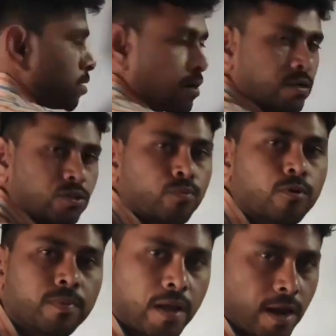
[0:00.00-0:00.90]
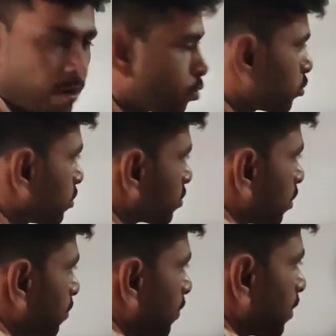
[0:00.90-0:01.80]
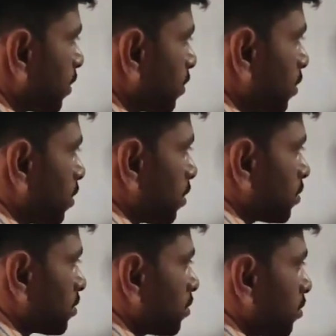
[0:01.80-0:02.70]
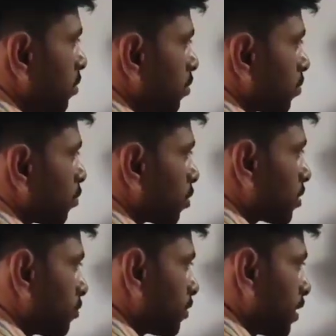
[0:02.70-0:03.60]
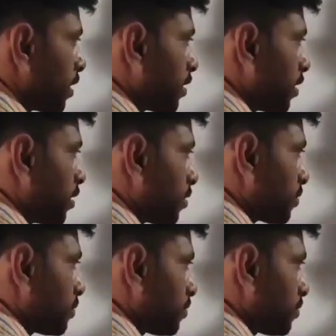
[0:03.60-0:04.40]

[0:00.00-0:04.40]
Isopropyl hydrogen sulfate is the product we get here.